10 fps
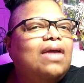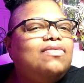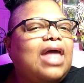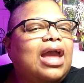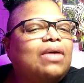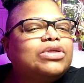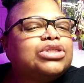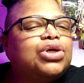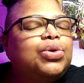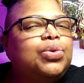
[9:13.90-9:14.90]
if they
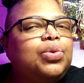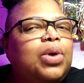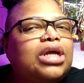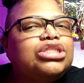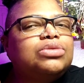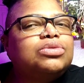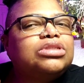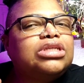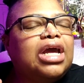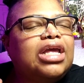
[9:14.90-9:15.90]
was cool and
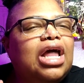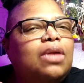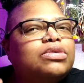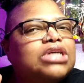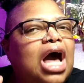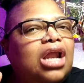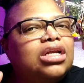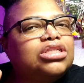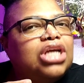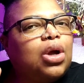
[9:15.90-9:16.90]
Daniela was
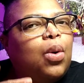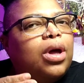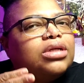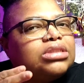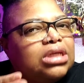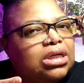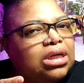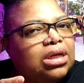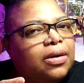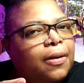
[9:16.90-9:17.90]
calling to check on her
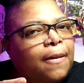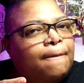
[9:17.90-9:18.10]
son,